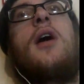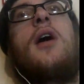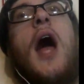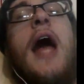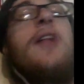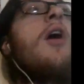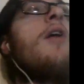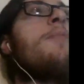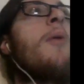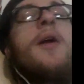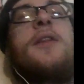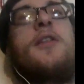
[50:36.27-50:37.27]
I love
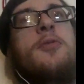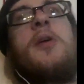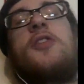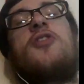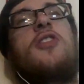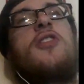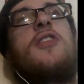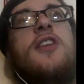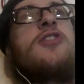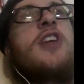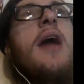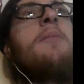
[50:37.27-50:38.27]
Braun as much as the next
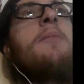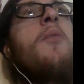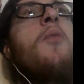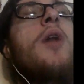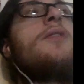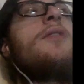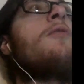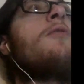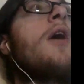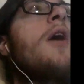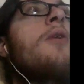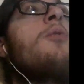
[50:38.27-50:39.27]
guy, but what the fuck